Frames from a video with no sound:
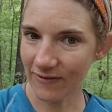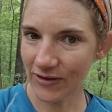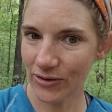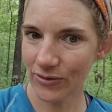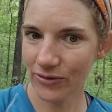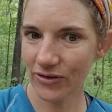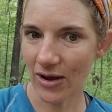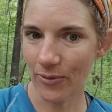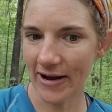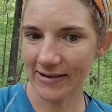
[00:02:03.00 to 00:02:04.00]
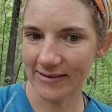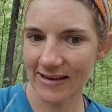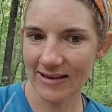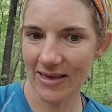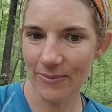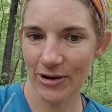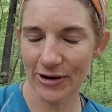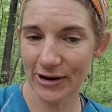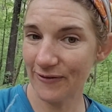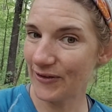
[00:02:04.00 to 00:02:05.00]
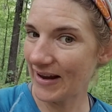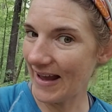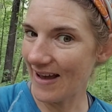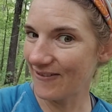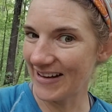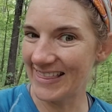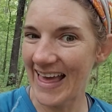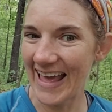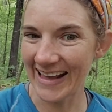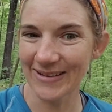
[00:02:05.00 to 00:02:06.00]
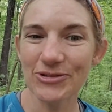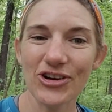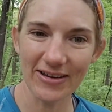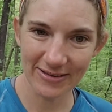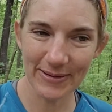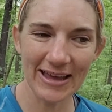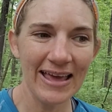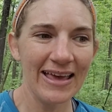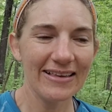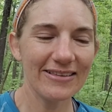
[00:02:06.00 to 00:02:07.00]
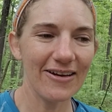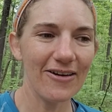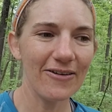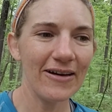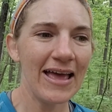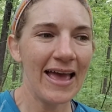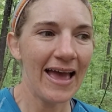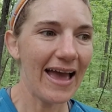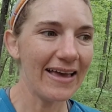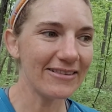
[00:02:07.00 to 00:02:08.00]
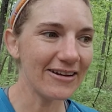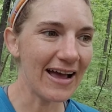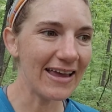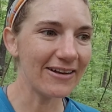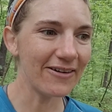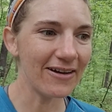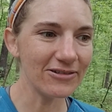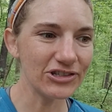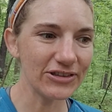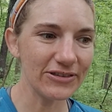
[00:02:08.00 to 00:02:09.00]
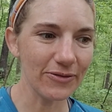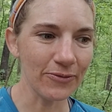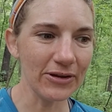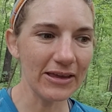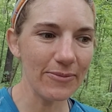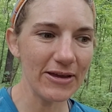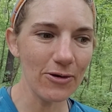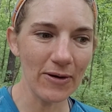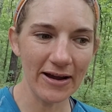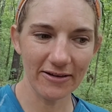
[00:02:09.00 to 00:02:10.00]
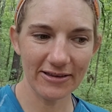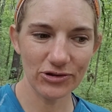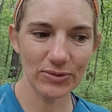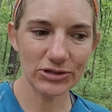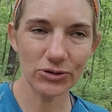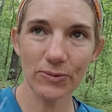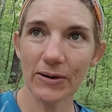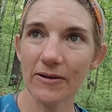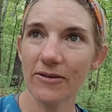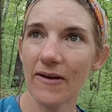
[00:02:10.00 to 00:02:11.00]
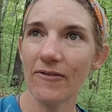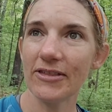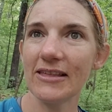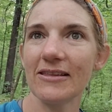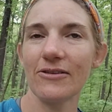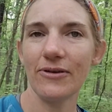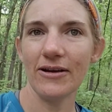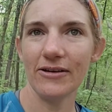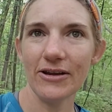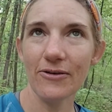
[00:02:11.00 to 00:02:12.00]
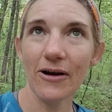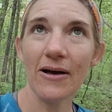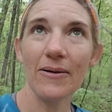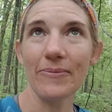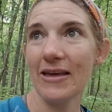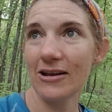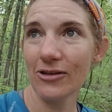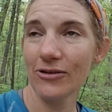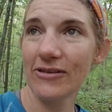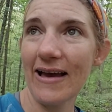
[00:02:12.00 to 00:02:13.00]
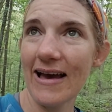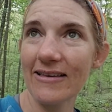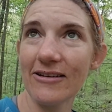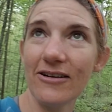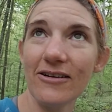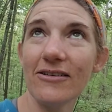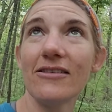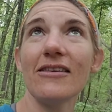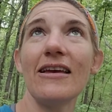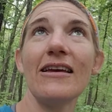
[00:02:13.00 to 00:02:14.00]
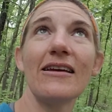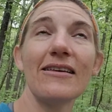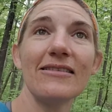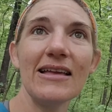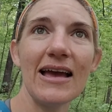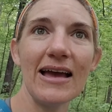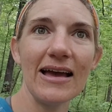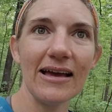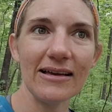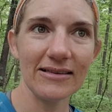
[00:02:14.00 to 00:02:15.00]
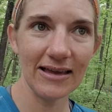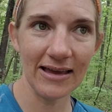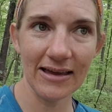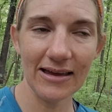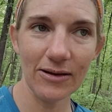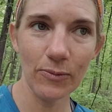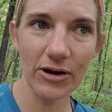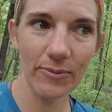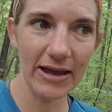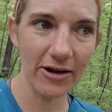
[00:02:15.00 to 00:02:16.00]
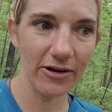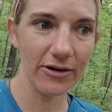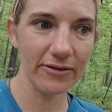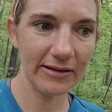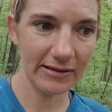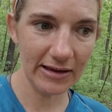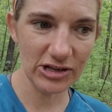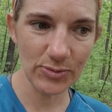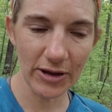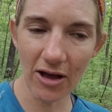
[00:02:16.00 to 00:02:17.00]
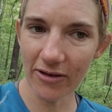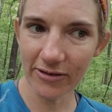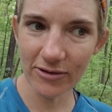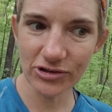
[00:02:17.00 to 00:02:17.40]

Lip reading: If you stop practicing them, you're gonna forget everything. Trust me. So as you're hiking around, just really be aware, situational awareness of everything that's around you. That includes hazards like snags and widowmakers and such, but also